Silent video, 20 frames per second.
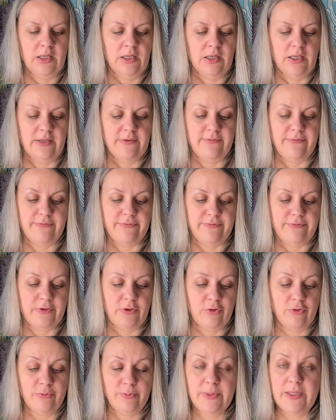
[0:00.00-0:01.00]
If
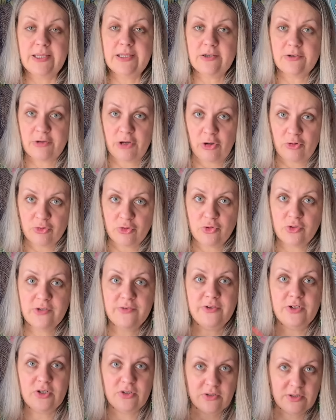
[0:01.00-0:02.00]
you've been around, you have
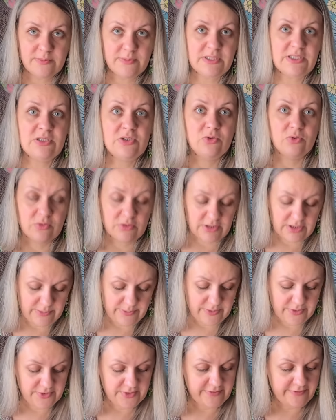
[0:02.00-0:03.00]
heard my story
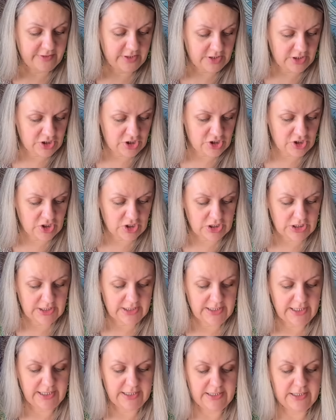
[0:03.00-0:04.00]
about the vintage yarn
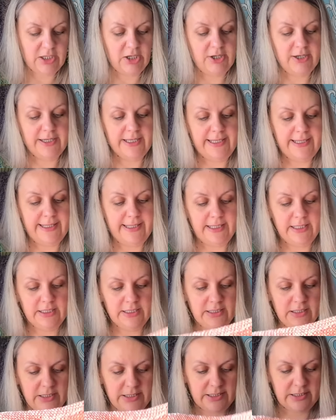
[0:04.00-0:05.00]
that I
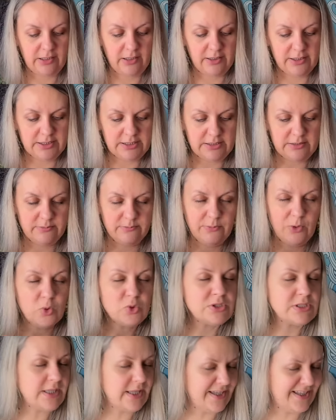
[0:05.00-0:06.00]
got
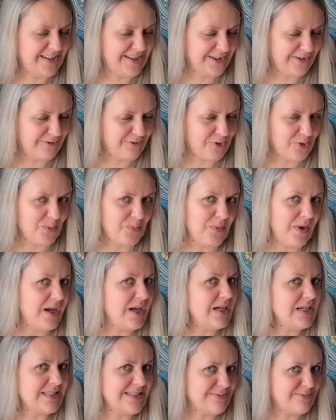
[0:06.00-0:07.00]
most likely from my
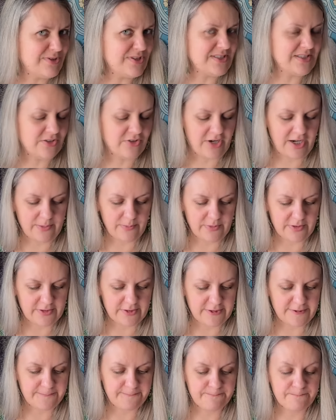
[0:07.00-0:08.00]
husband's
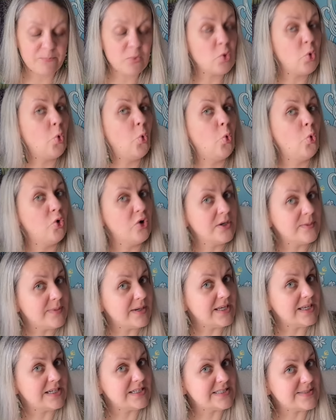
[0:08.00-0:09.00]
grandmother or
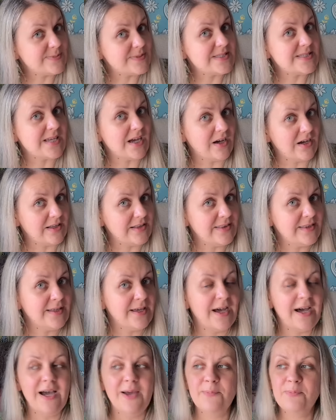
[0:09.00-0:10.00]
my husband's aunt.
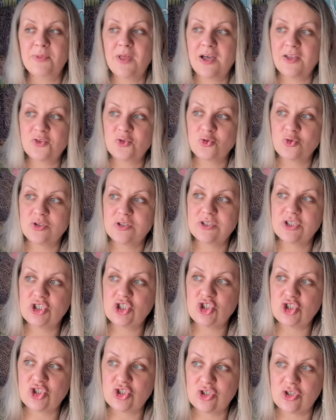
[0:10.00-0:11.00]
I'm not really
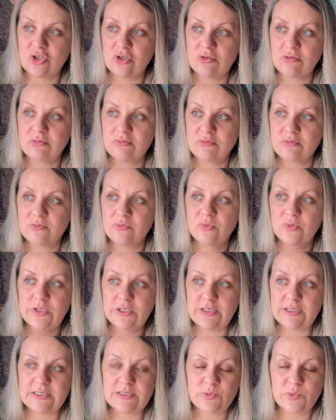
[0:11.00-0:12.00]
sure
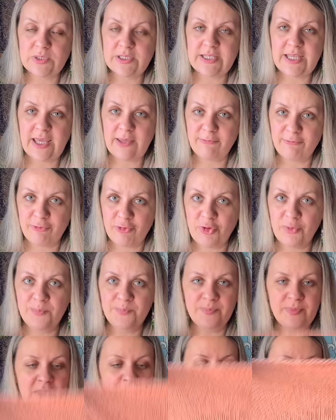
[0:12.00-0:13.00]
where this one came from,
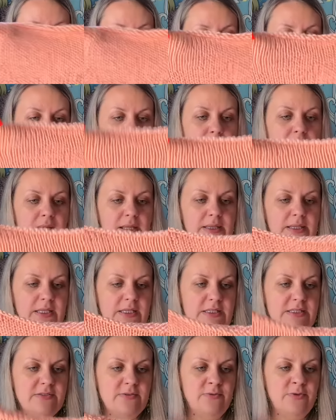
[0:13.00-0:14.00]
but
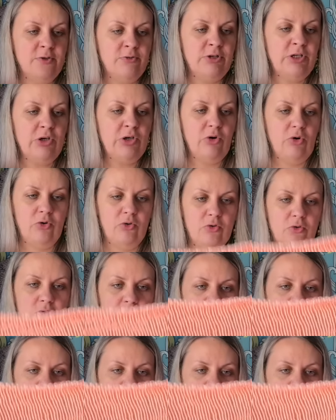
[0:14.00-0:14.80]
it's very old.